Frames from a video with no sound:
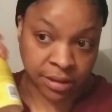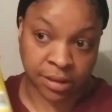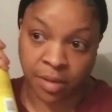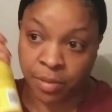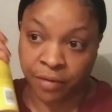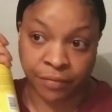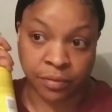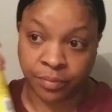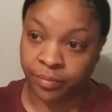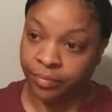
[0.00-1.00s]
Some of
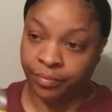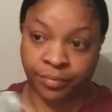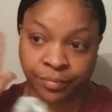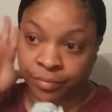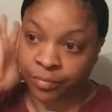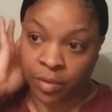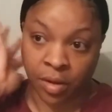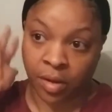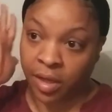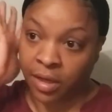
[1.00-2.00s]
them,
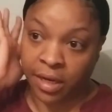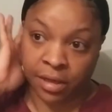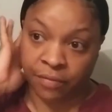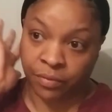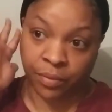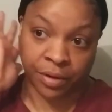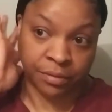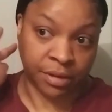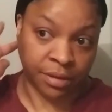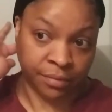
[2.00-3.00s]
it ain't even
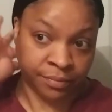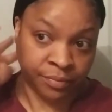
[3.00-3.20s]
worth it.